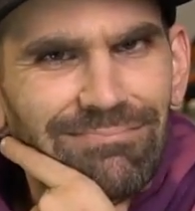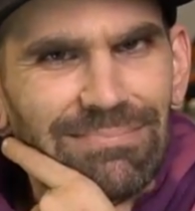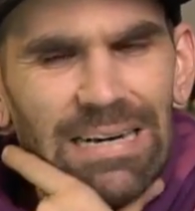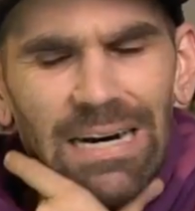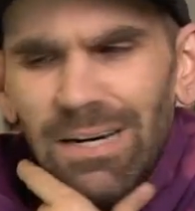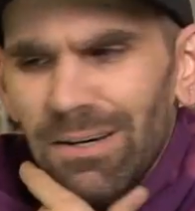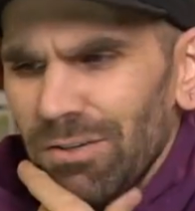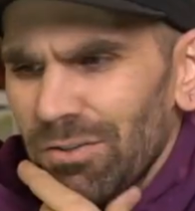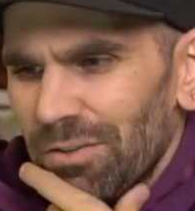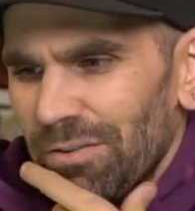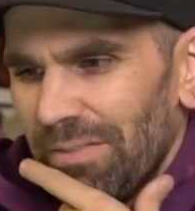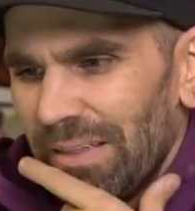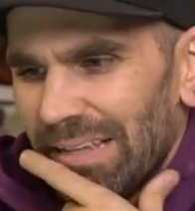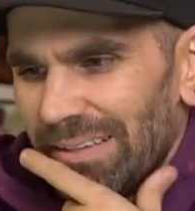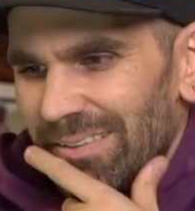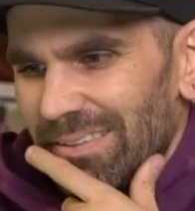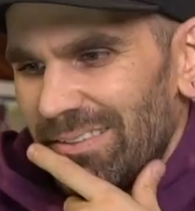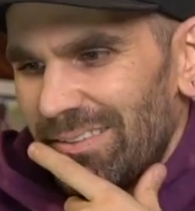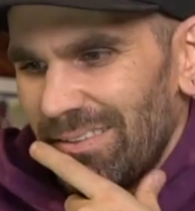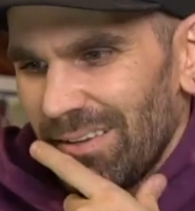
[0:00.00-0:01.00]
I don't know if
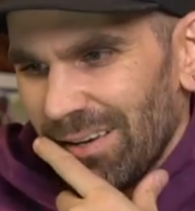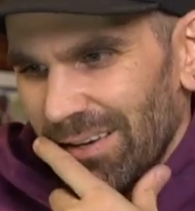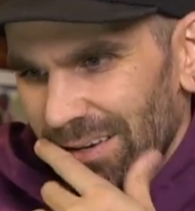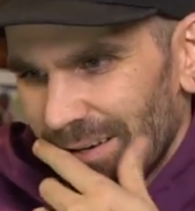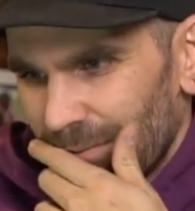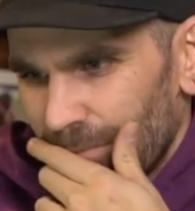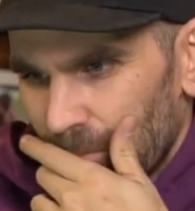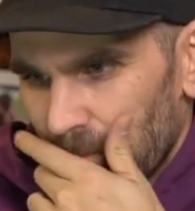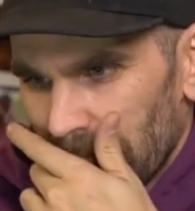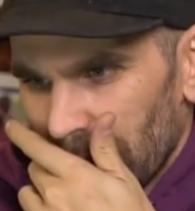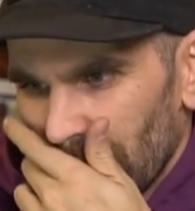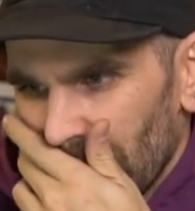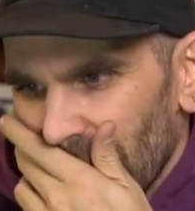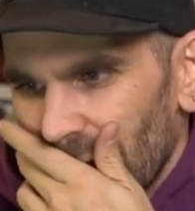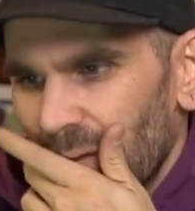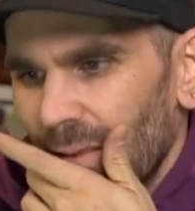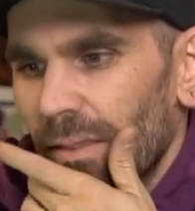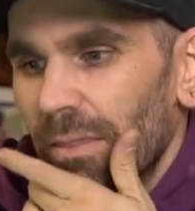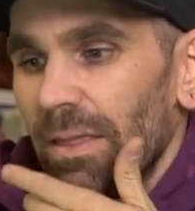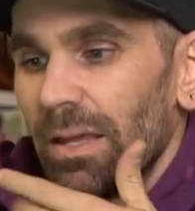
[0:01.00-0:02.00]
that's sucking.
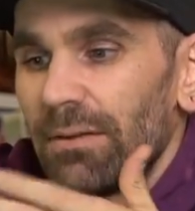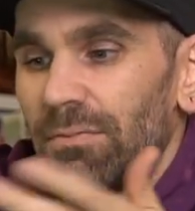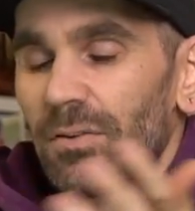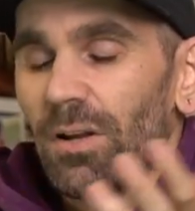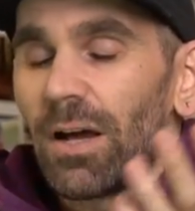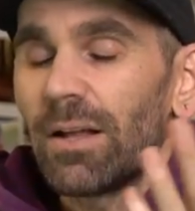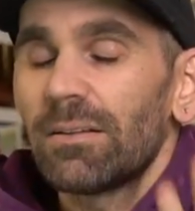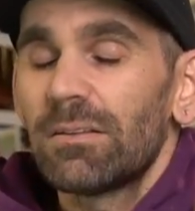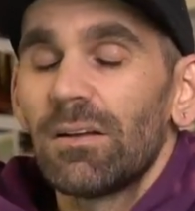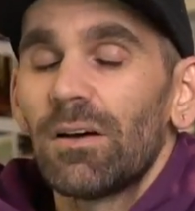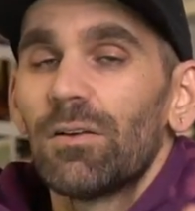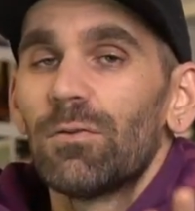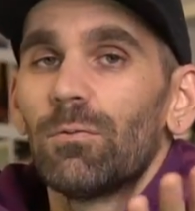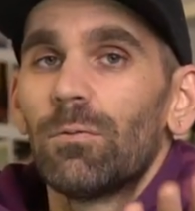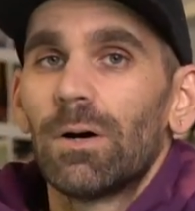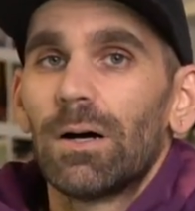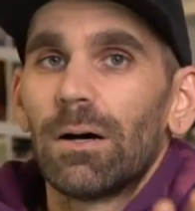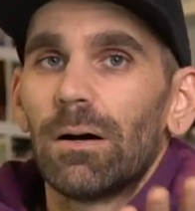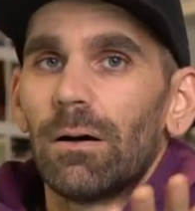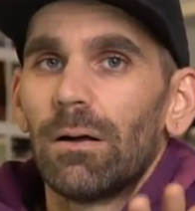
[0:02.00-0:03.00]
They have not done
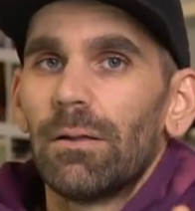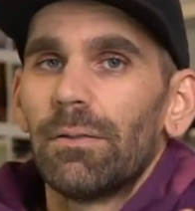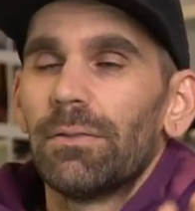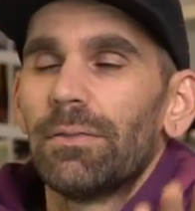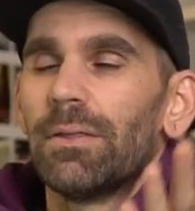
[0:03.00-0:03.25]
well.